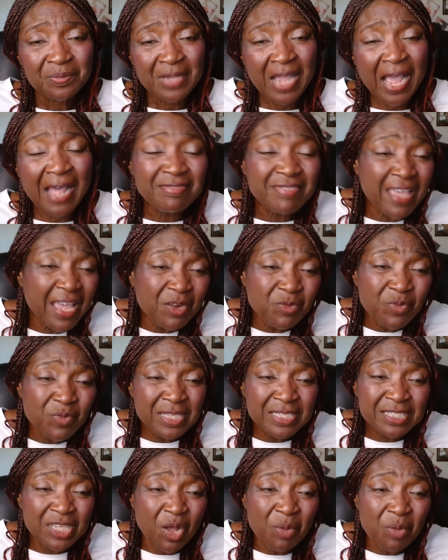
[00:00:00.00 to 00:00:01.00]
And then
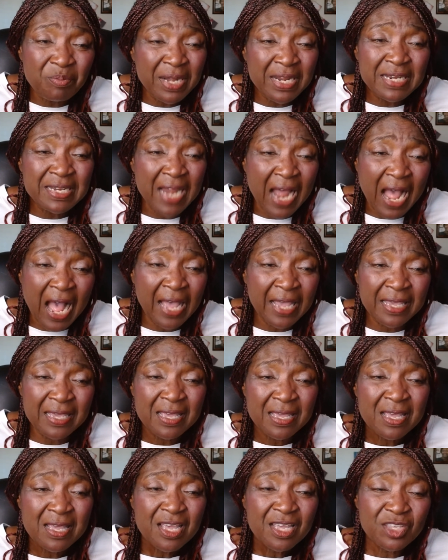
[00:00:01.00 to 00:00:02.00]
when somebody die,
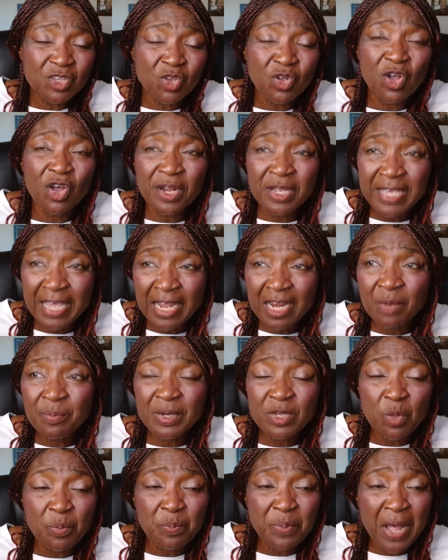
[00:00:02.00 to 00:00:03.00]
you're going to get up
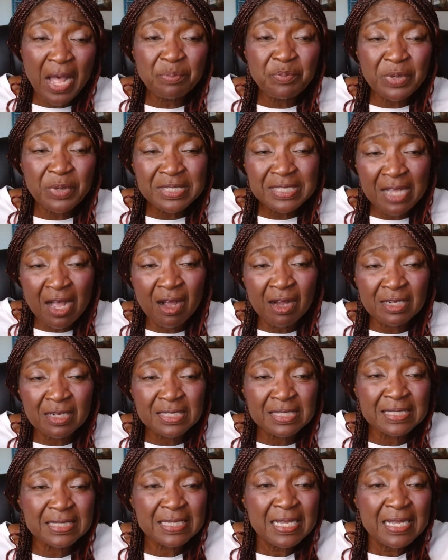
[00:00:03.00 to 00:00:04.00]
on your pompous
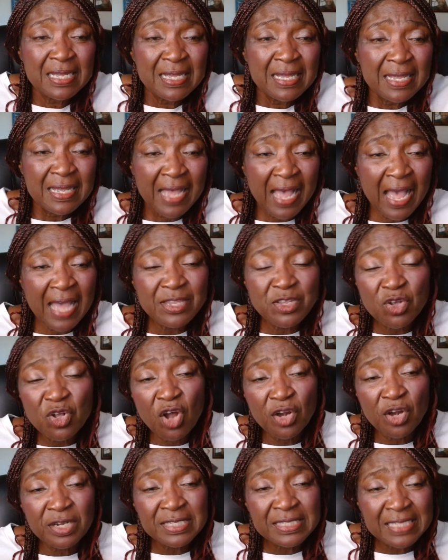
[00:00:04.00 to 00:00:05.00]
horse and you're
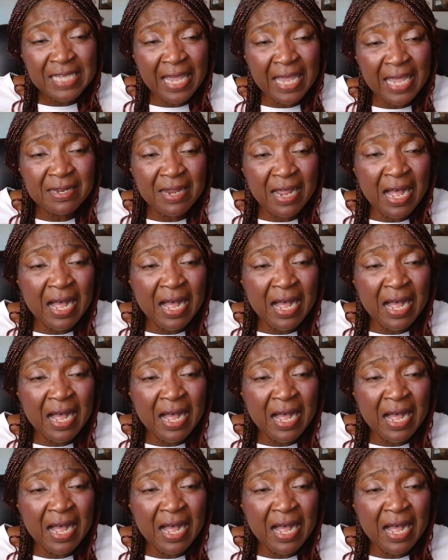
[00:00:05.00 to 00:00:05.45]
going to say,